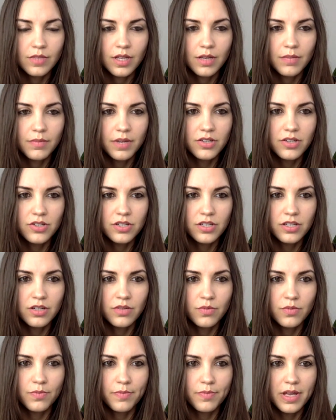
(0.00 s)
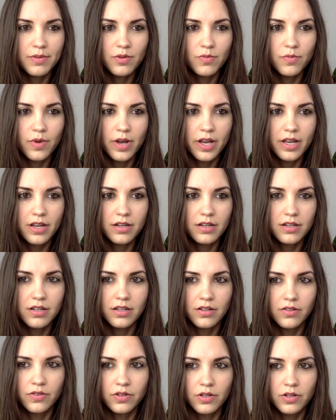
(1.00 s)
I'm actually going to maybe wait
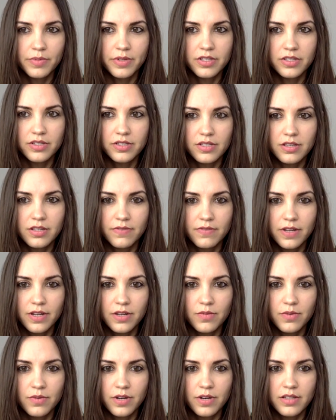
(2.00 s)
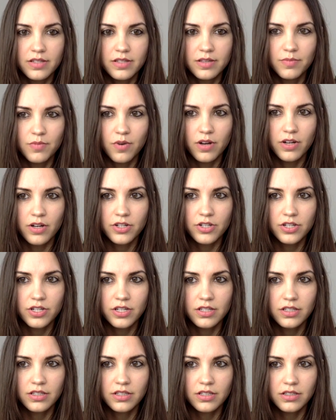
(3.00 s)
a little bit to see if anyone ends up watching.